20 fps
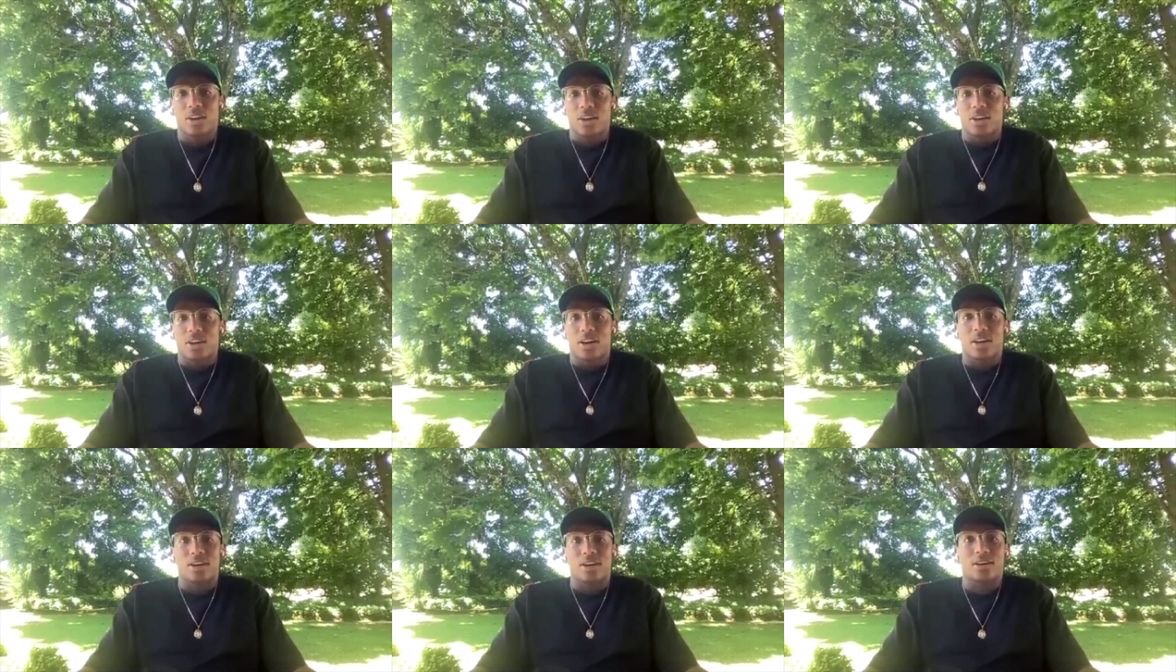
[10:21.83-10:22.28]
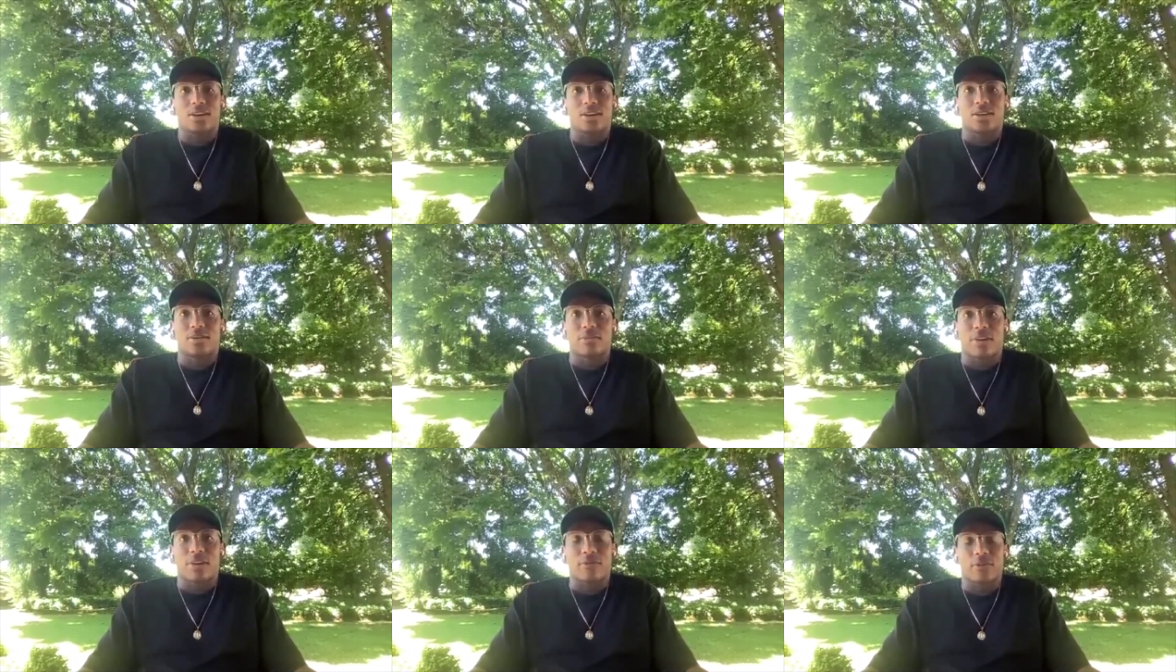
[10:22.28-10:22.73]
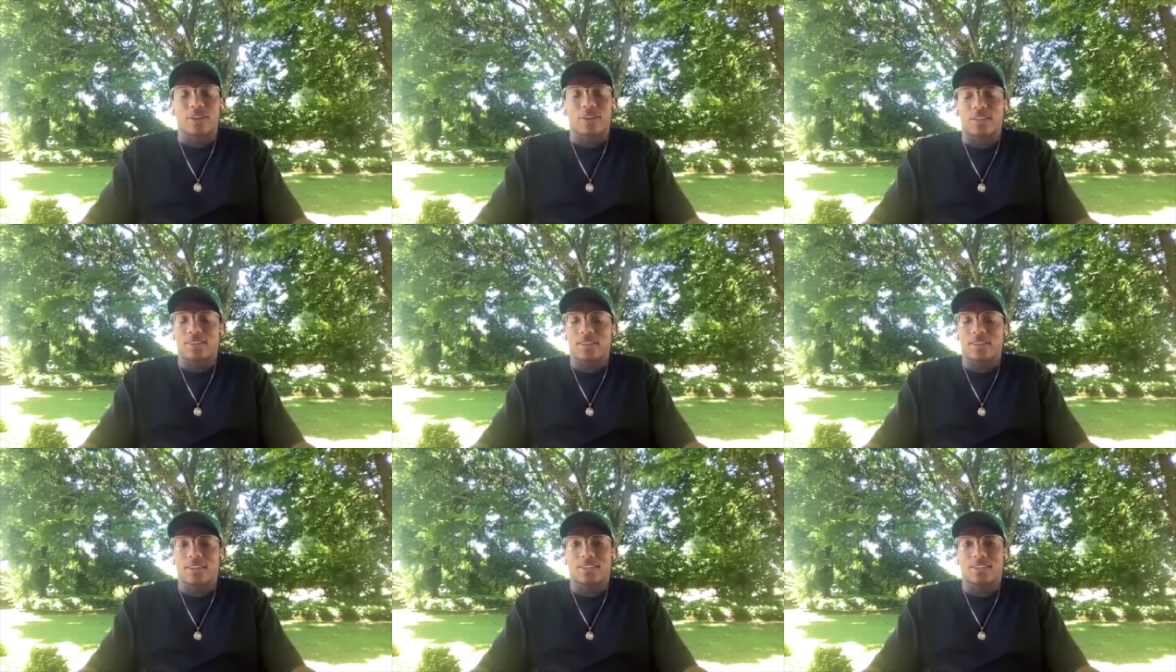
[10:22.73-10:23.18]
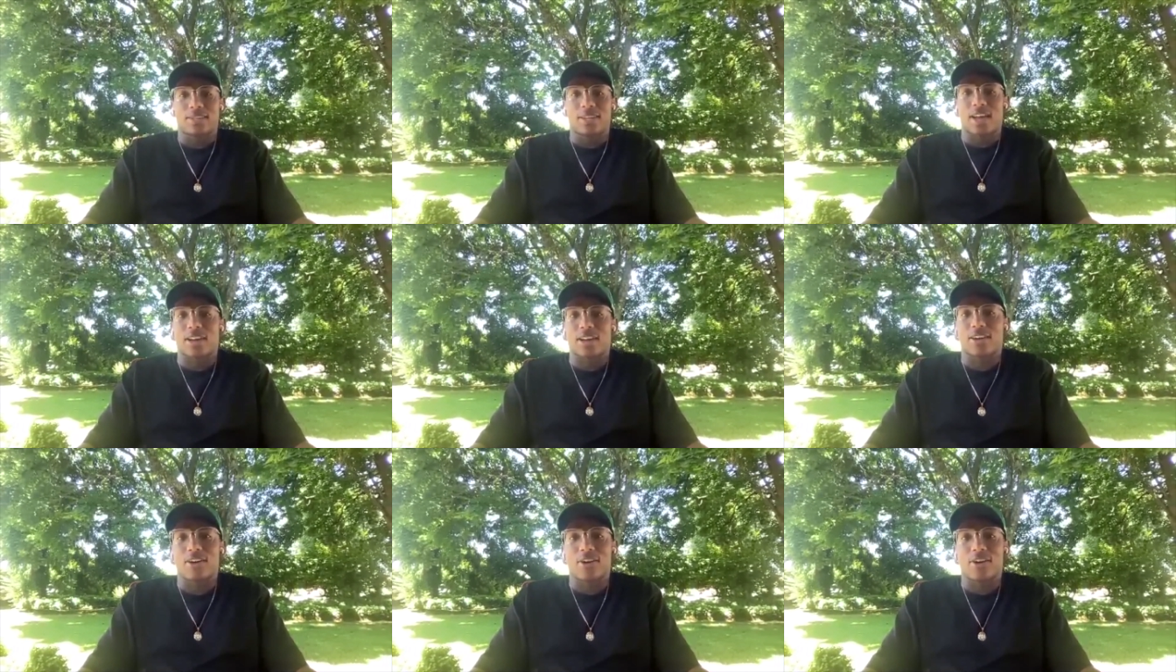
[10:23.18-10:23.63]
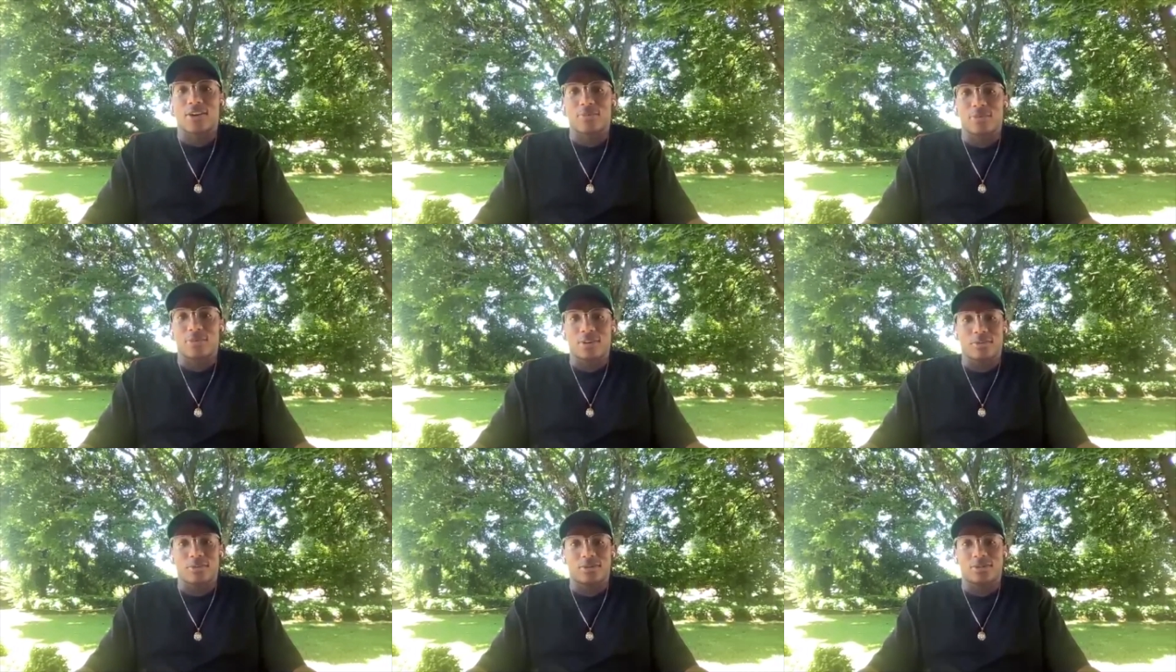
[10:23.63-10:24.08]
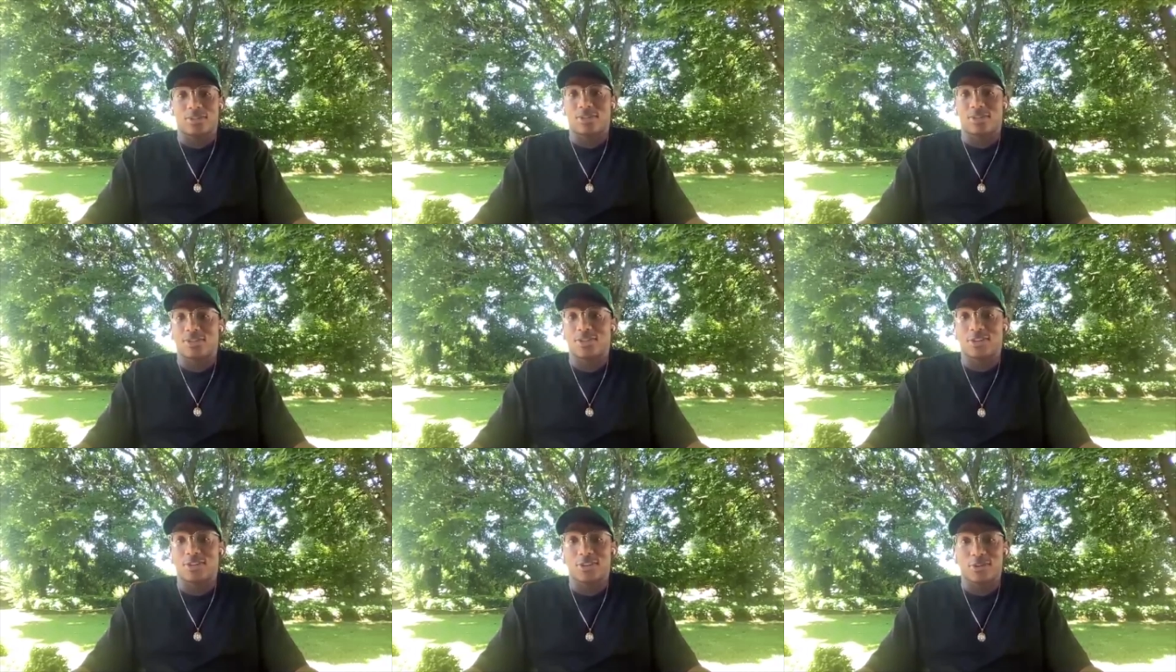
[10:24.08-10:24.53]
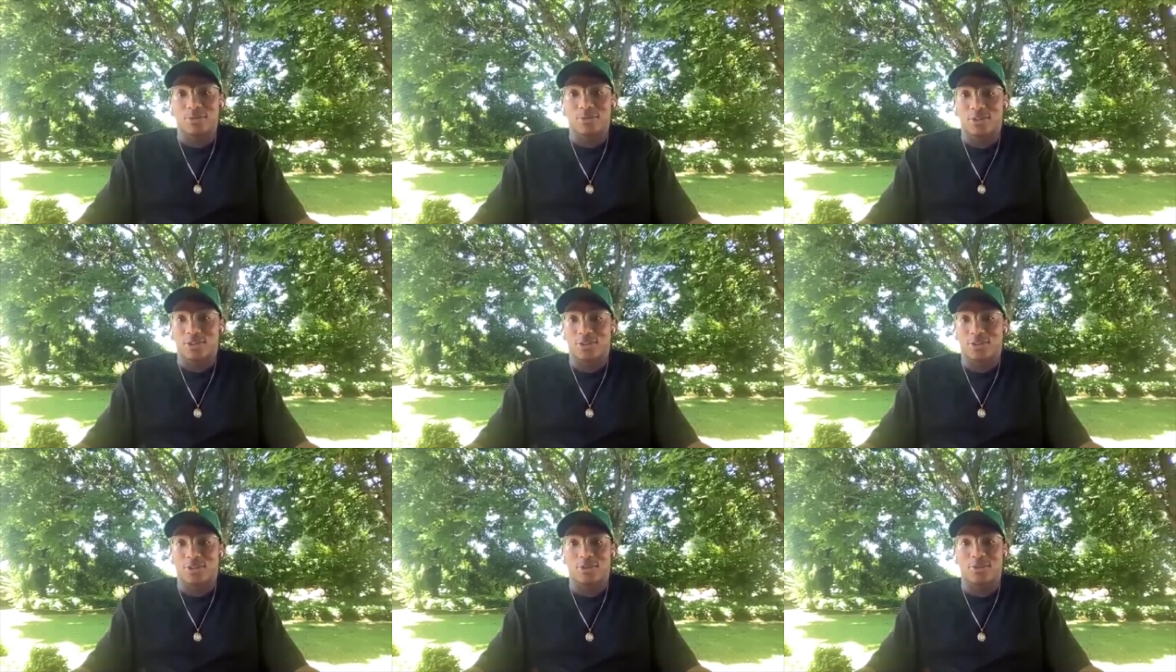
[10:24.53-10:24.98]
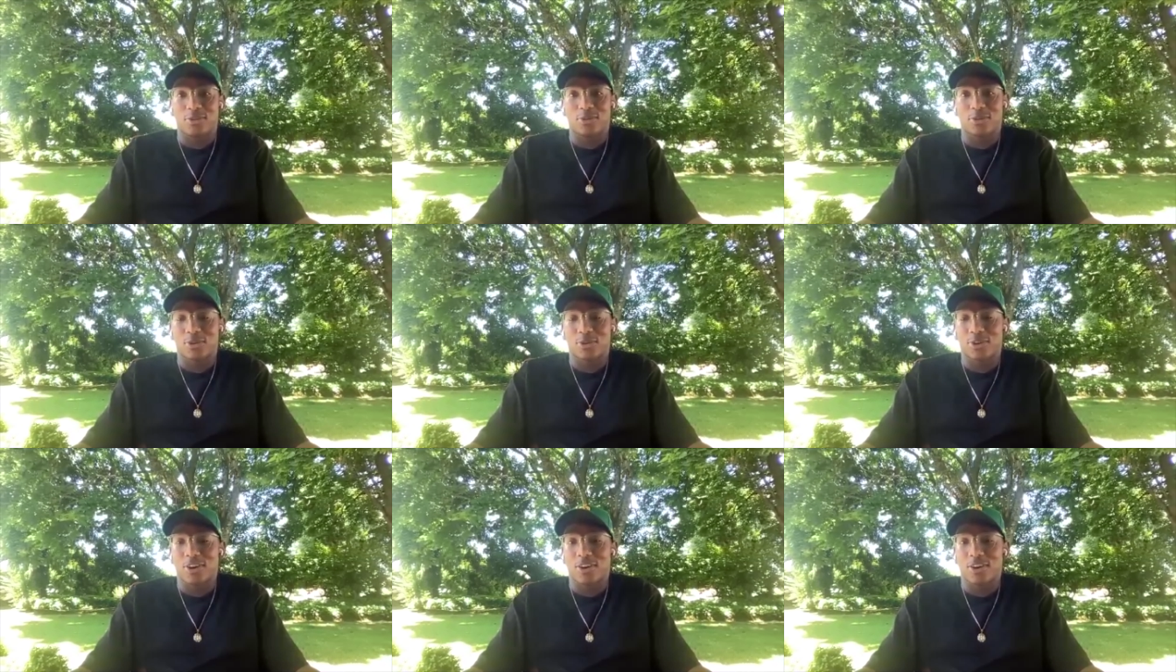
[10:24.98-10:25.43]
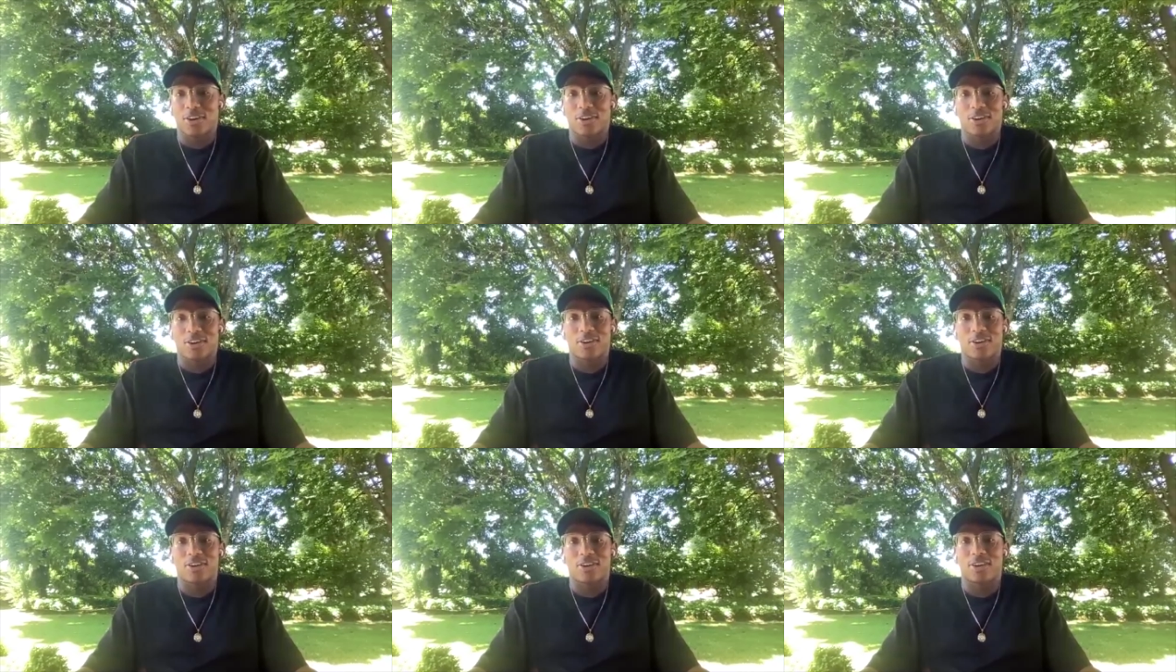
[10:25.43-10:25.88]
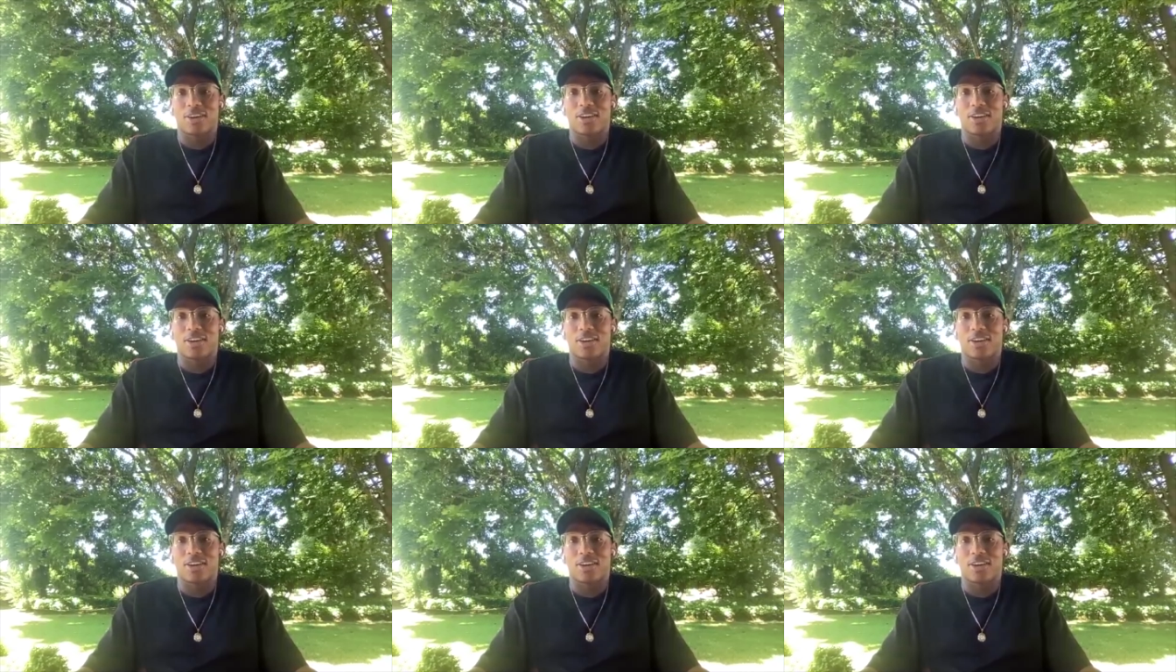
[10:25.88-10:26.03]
I forget the exact car, but it was a two-door car,